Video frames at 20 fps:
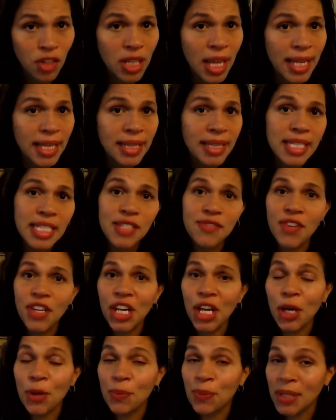if you like this
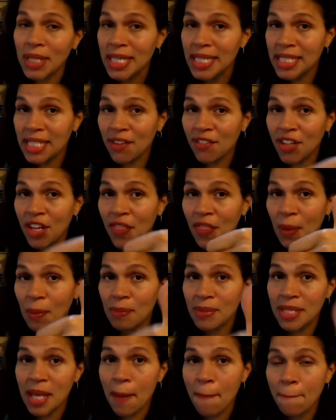video, please give it a
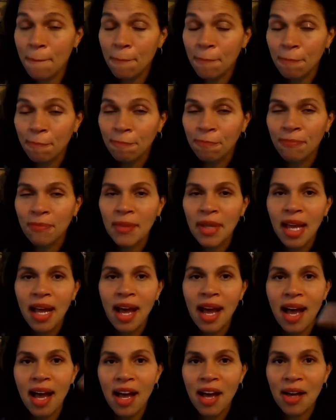thumbs up.
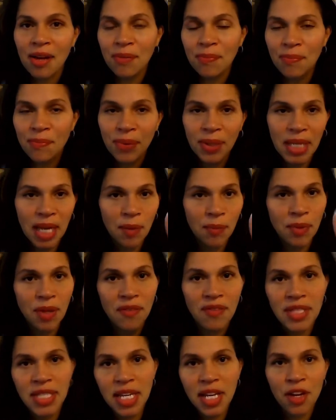I'd
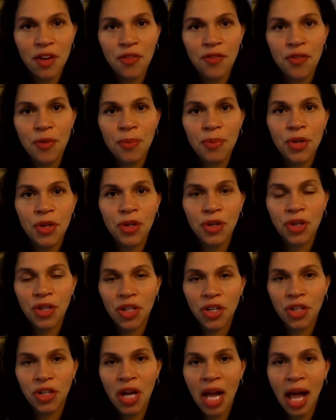love to hear from
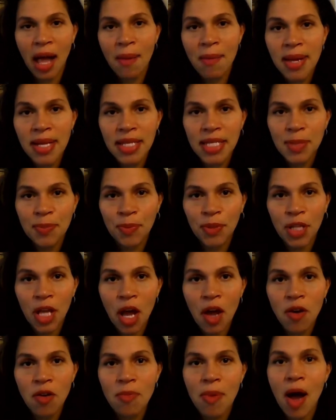your comments
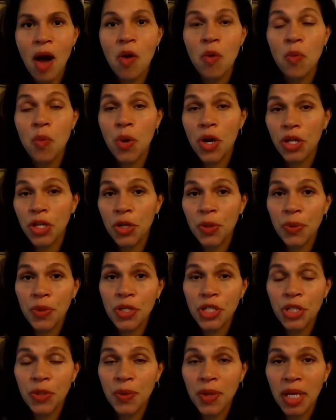below about what you
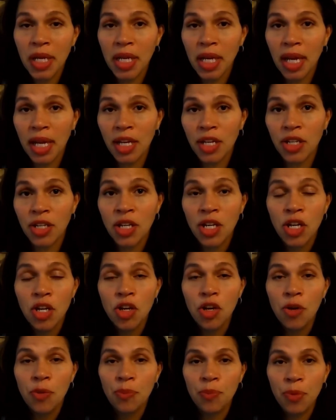are doing in
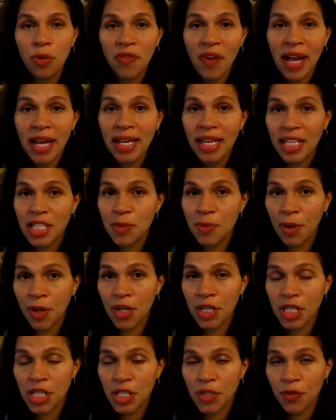providing
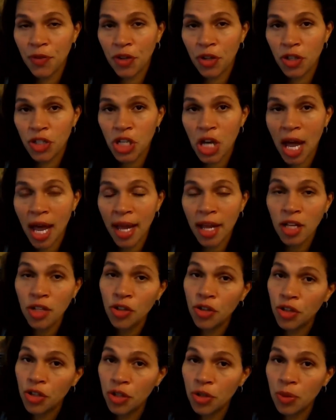experiences for your
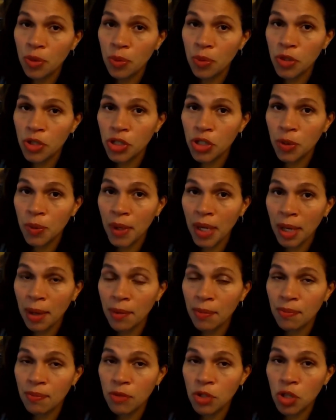child. Are you doing
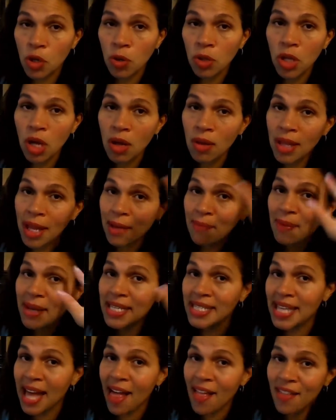it solo like
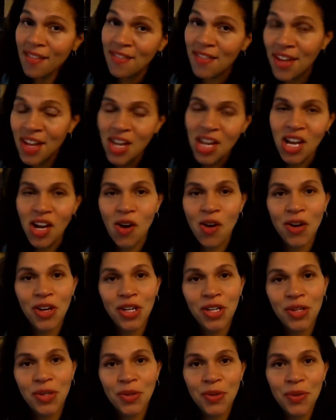myself?
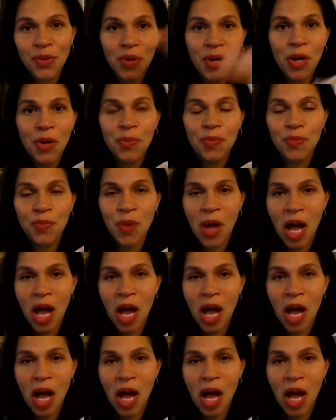Are you